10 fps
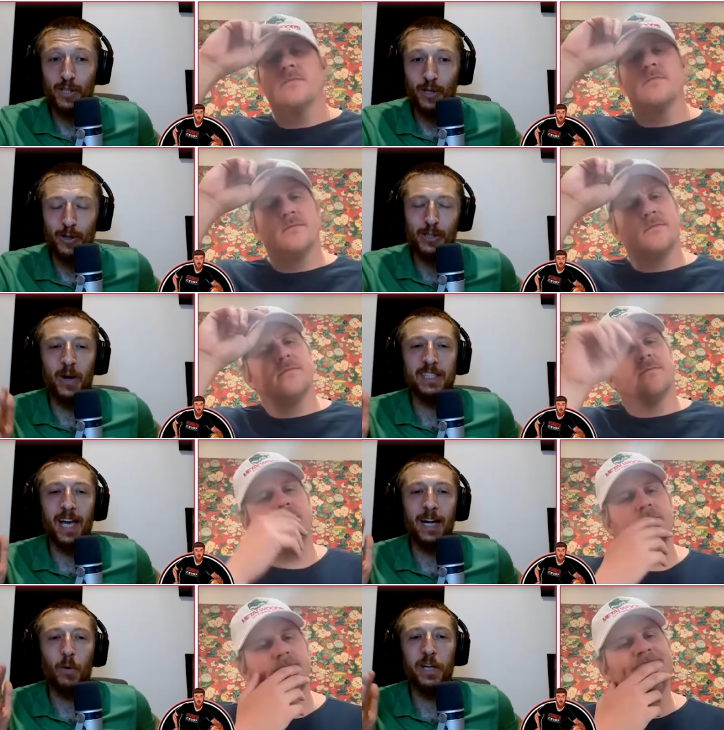Speaker 1: too. So it's
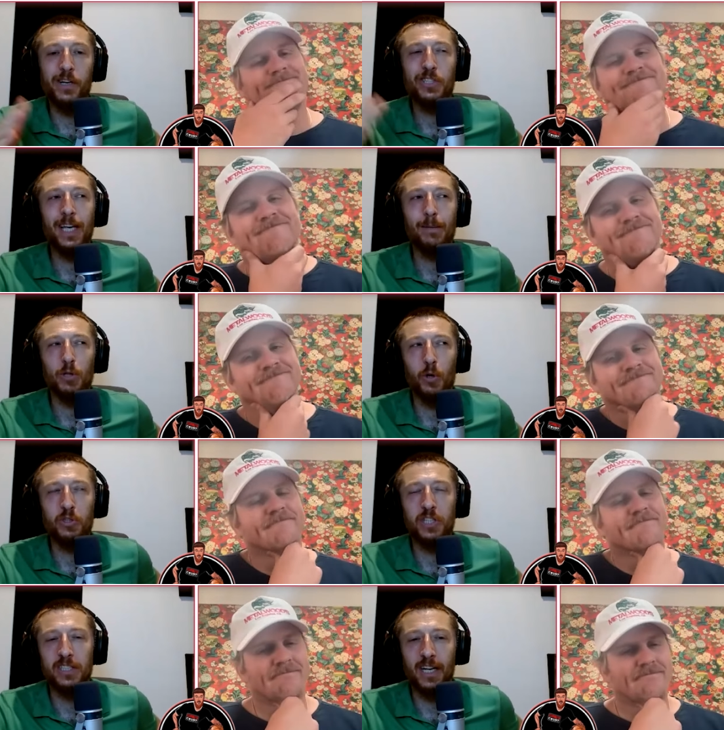like when your team
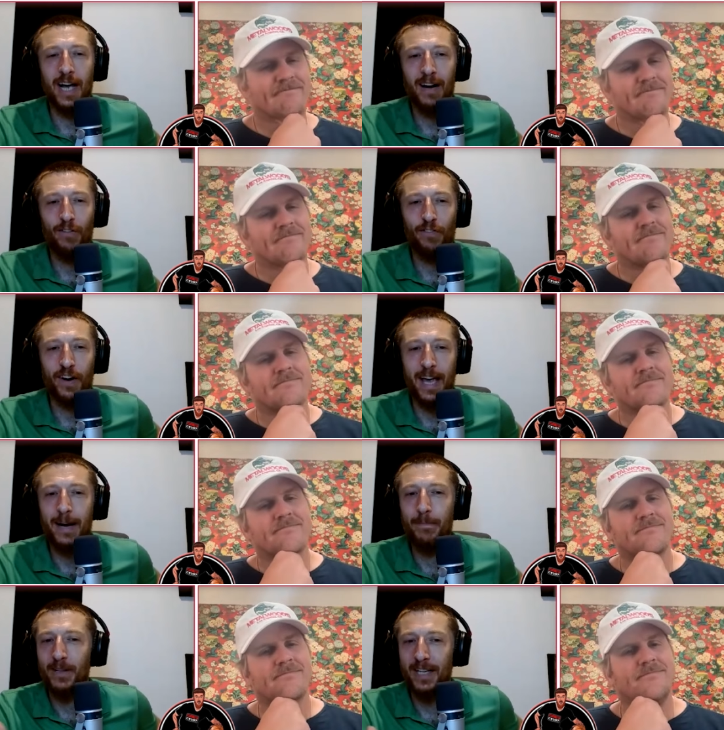loses, you kind of
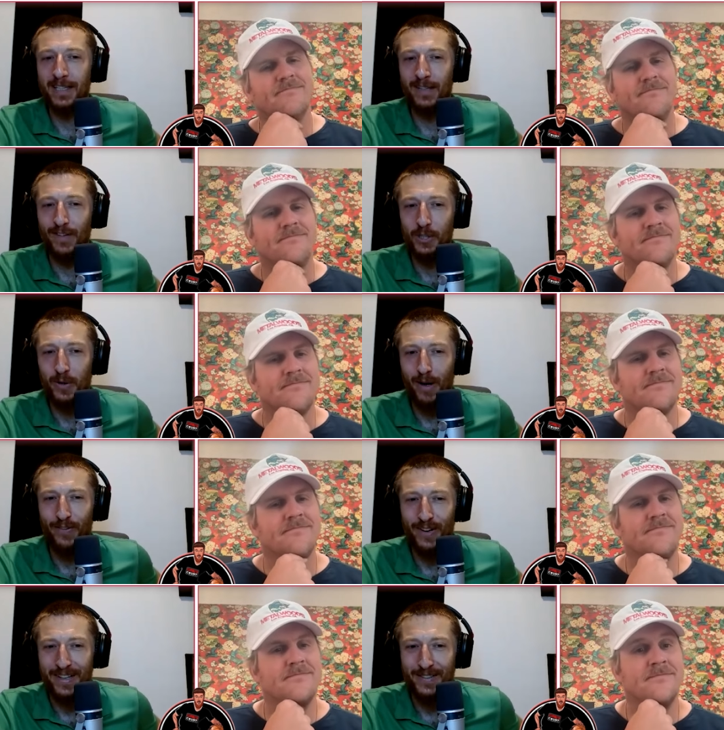forget about the individual
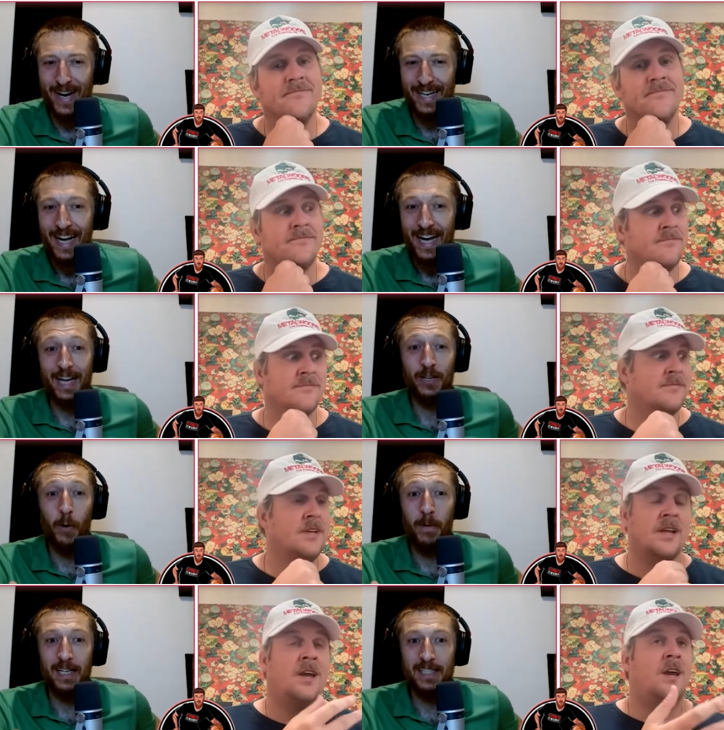effort, right? Like
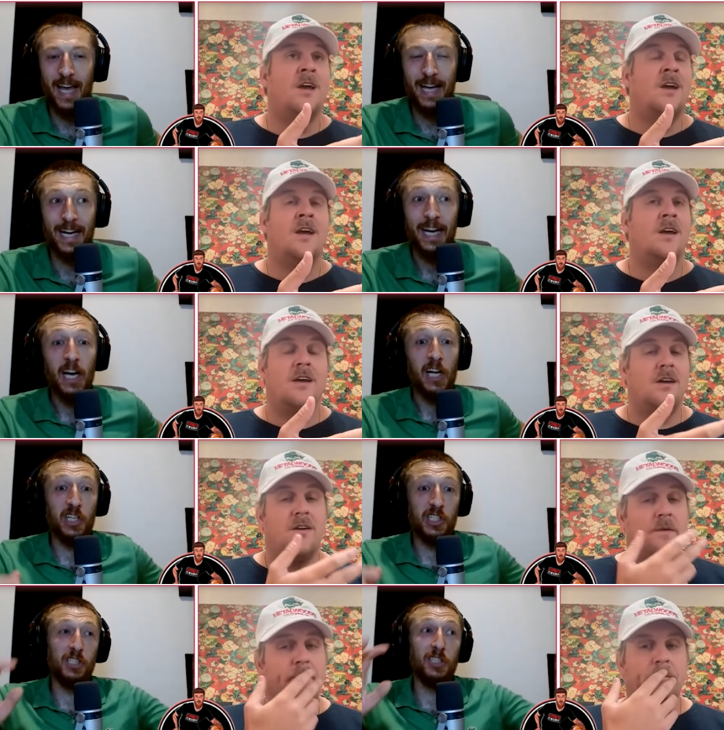nobody's saying like
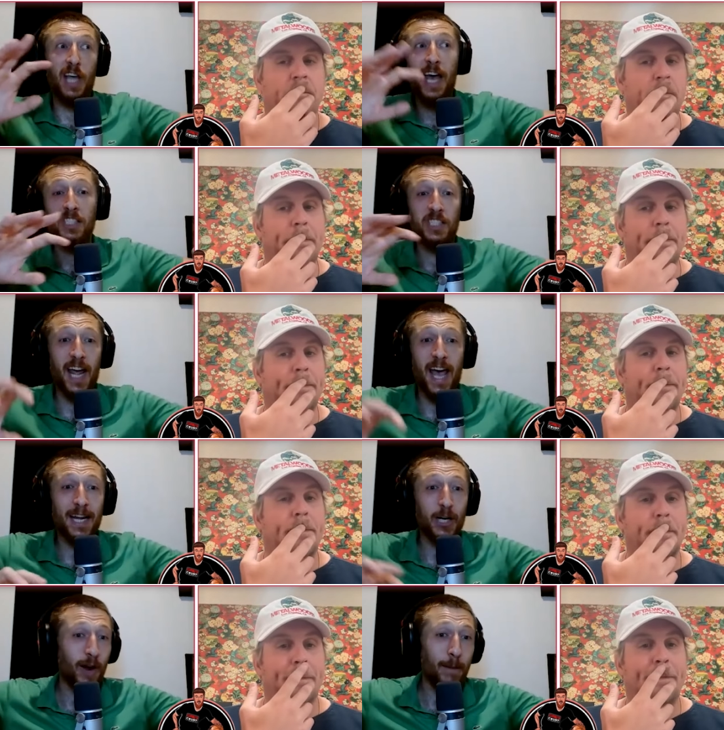SGA
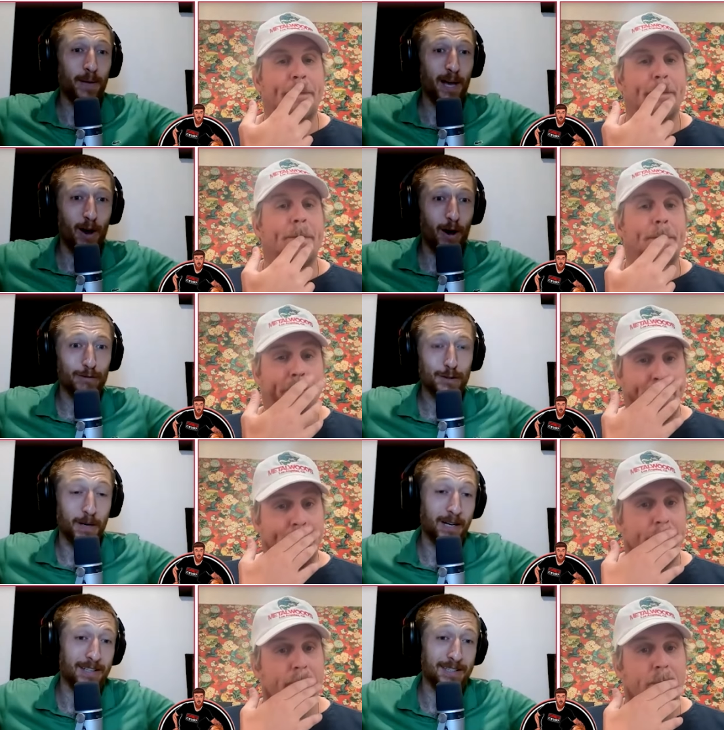had a great playoffs
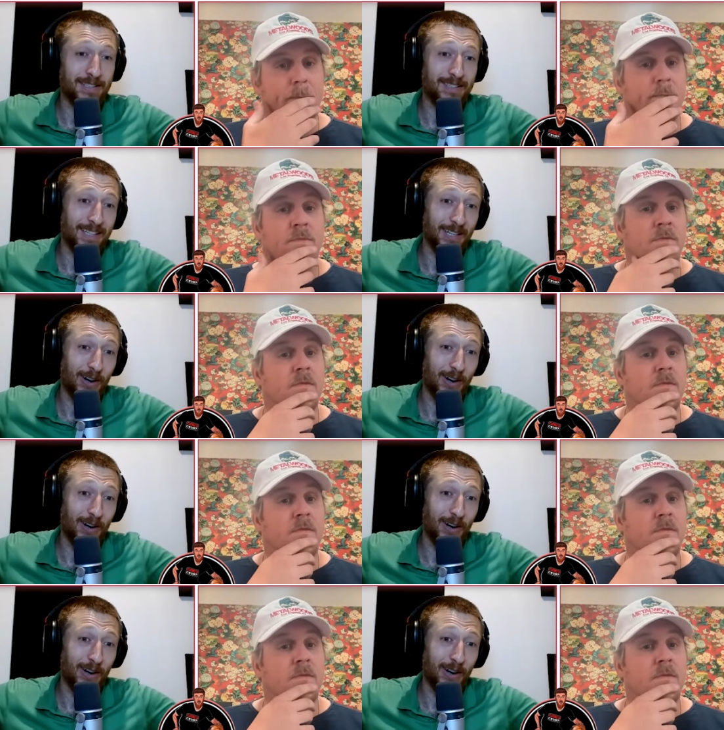because you